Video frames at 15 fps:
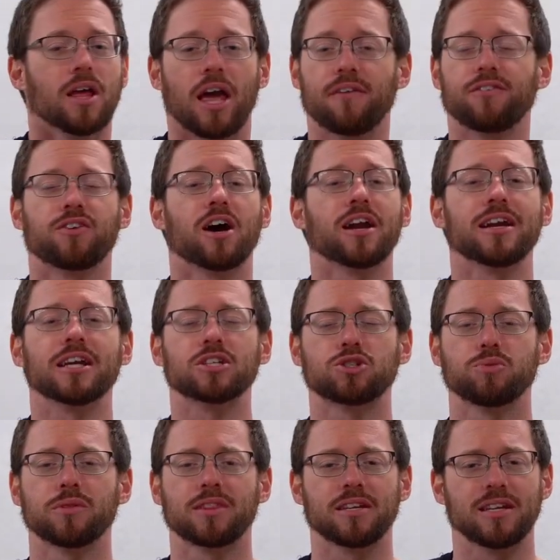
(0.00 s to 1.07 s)
If you got an
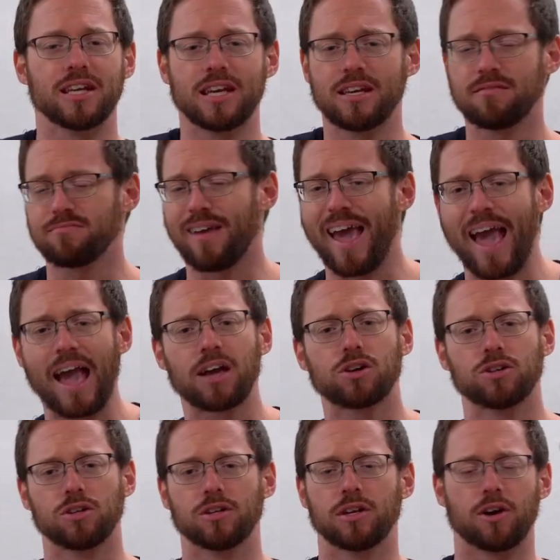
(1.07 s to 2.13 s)
issue with the knee,
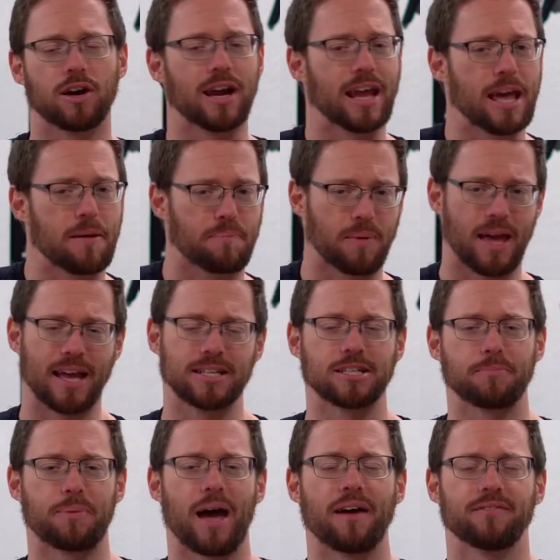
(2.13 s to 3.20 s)
ankle, or hip ends
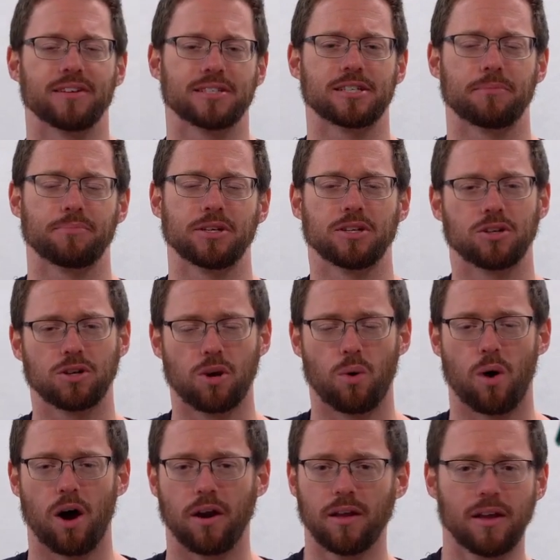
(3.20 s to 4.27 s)
up having something go
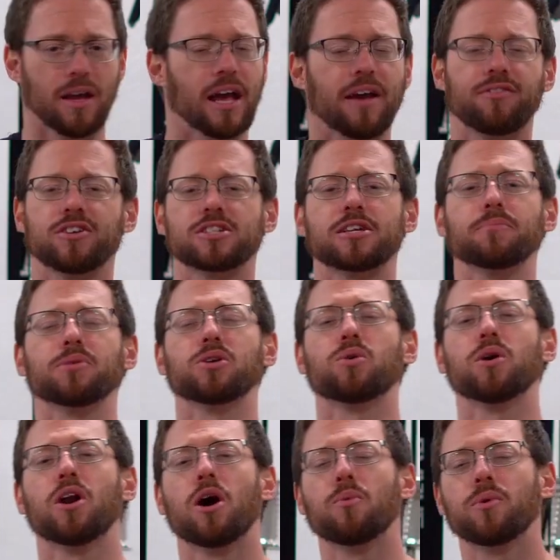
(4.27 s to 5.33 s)
on. If there's something
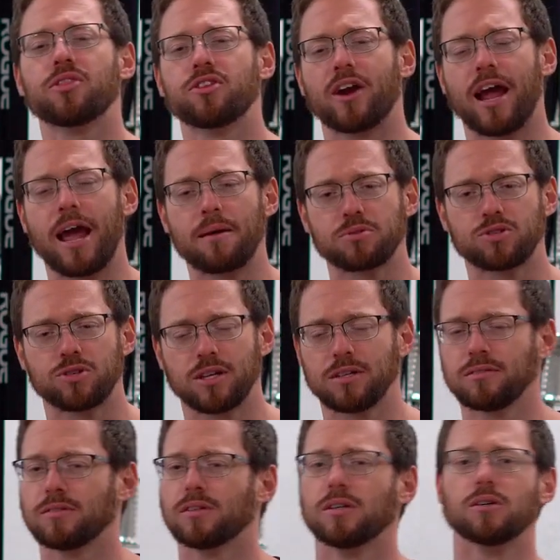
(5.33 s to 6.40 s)
going on with your
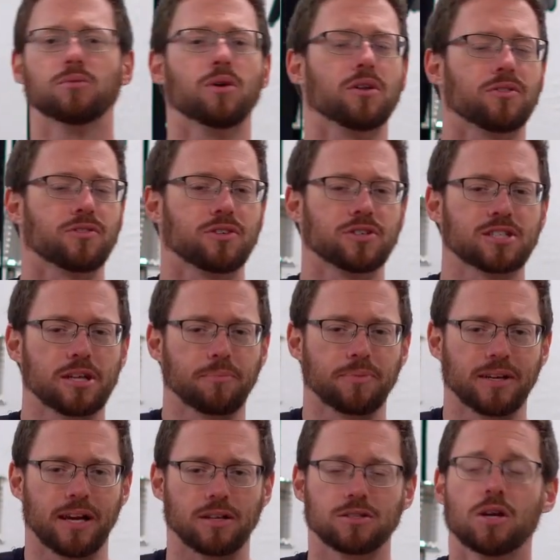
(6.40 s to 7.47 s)
hamstring, well, there's
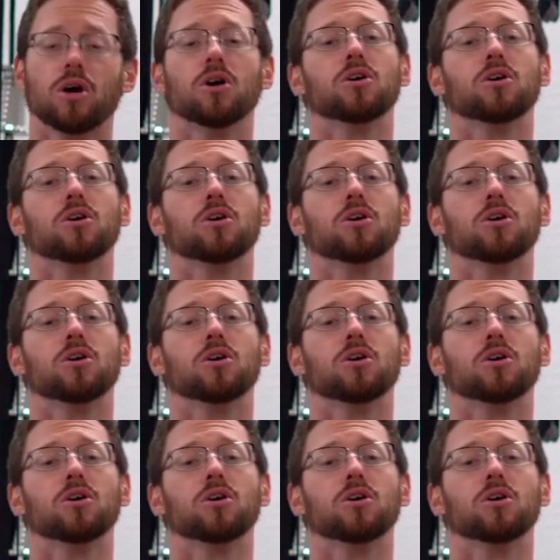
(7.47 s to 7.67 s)
something else.